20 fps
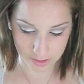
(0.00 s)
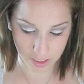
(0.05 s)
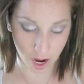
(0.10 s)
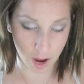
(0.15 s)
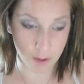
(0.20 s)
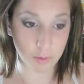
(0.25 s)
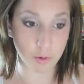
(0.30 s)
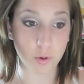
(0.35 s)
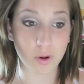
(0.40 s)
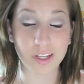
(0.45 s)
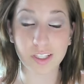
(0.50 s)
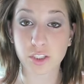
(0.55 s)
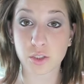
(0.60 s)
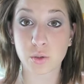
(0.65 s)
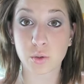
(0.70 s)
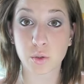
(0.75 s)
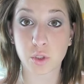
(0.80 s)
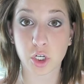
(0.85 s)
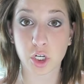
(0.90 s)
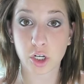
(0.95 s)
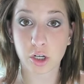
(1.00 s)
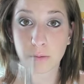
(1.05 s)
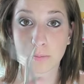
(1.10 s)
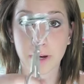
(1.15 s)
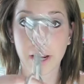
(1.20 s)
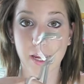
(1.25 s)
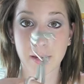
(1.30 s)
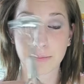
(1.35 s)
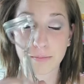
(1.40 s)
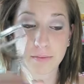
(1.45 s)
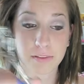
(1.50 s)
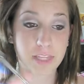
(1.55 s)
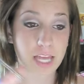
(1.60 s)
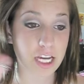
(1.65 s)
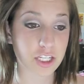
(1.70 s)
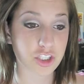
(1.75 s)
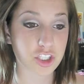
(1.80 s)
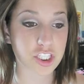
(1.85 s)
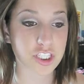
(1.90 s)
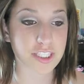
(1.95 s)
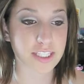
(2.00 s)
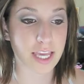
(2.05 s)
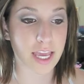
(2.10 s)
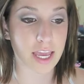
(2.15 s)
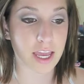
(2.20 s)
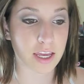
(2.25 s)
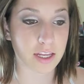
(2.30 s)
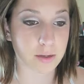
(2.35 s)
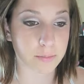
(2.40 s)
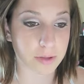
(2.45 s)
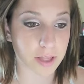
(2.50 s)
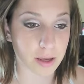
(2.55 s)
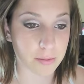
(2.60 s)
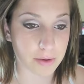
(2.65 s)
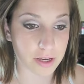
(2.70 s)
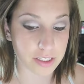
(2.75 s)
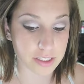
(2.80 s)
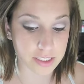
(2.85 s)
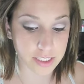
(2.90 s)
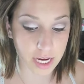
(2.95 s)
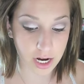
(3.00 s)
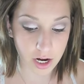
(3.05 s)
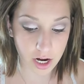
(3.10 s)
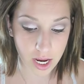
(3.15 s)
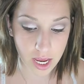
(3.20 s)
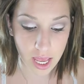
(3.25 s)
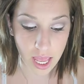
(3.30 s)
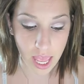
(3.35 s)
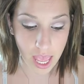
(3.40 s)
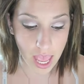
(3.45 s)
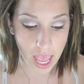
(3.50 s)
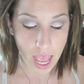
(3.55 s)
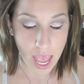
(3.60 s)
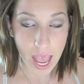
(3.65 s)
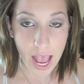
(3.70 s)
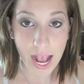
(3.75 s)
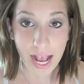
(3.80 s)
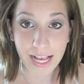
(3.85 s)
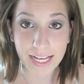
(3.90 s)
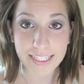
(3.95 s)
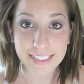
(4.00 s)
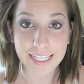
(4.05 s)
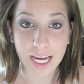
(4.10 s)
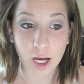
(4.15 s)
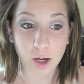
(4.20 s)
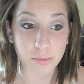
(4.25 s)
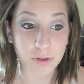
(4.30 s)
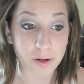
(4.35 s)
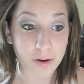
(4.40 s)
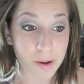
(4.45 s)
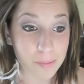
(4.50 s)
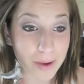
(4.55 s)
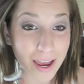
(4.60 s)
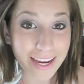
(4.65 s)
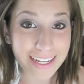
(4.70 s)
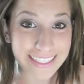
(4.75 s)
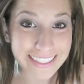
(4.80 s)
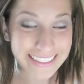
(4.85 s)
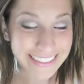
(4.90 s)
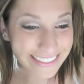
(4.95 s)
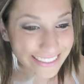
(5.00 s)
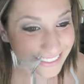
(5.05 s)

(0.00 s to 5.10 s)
next I'm going to curl my lashes and apply mascara, and I'll be right back.